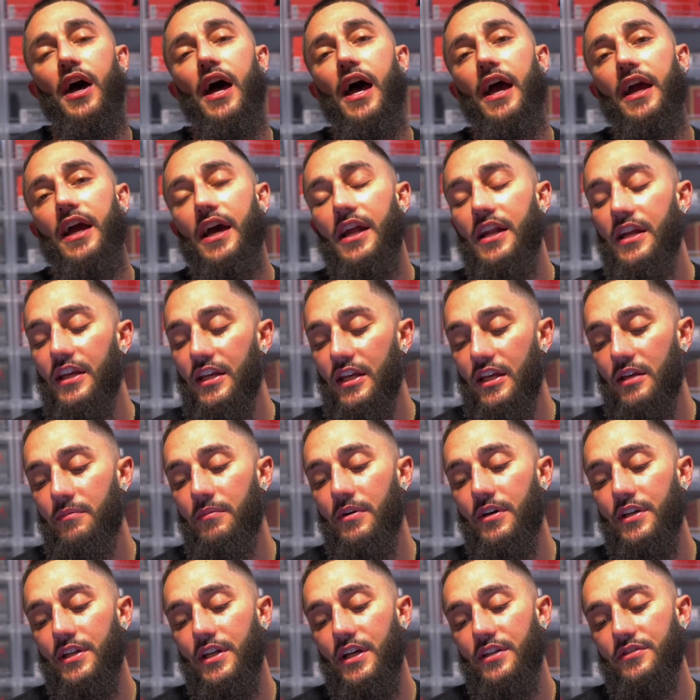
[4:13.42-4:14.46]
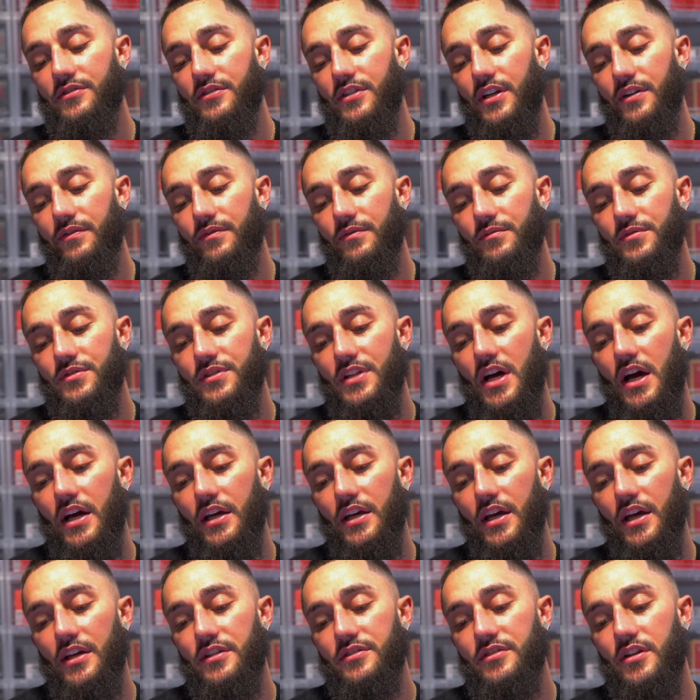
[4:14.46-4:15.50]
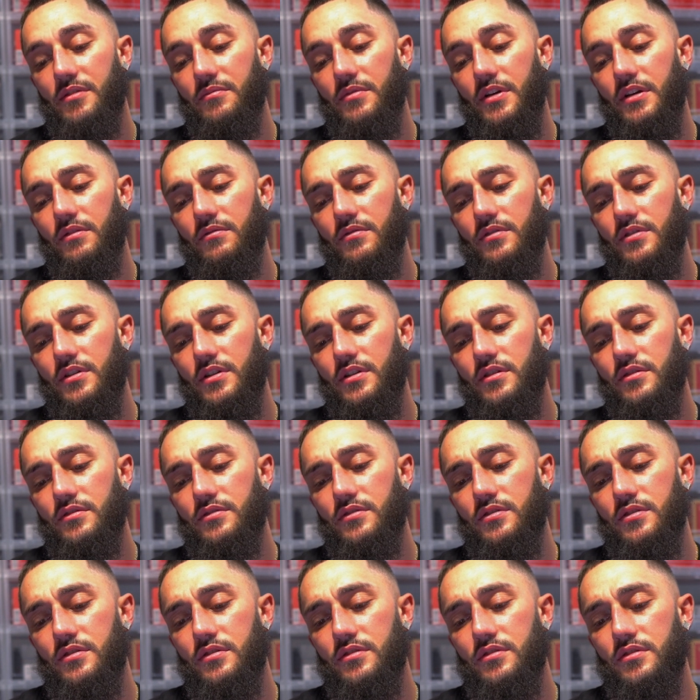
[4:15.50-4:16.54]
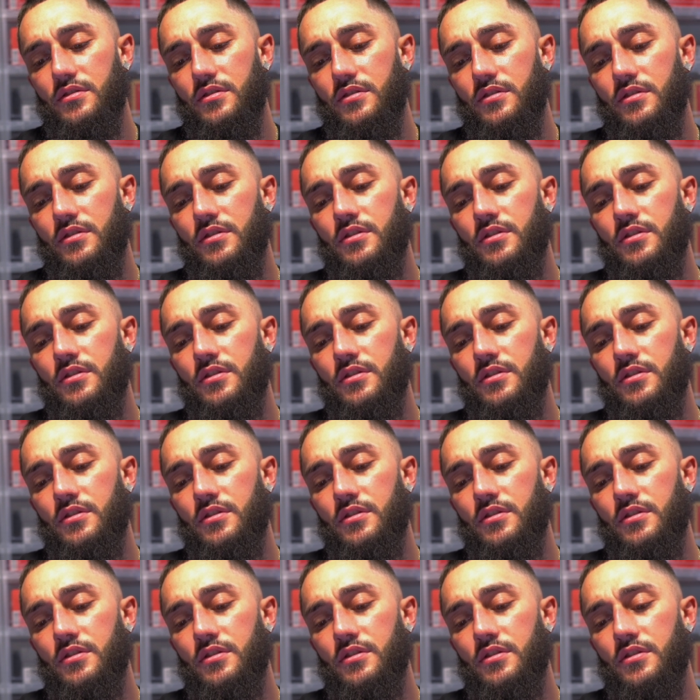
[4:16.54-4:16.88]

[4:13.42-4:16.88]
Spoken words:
I got an email yesterday from Stockx. I'm like, what the hell is this?